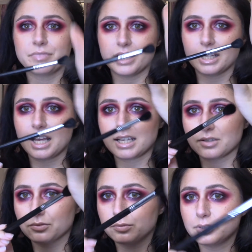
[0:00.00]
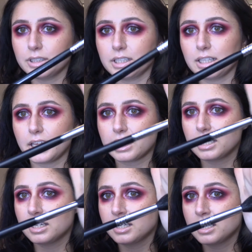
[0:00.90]
It has a really
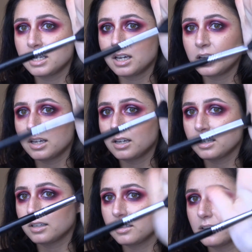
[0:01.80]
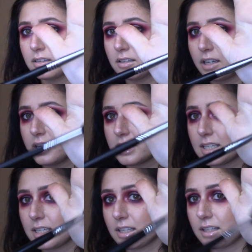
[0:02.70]
like
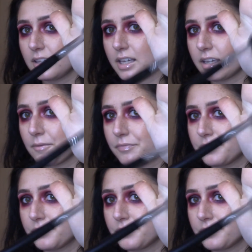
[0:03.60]
nice, like,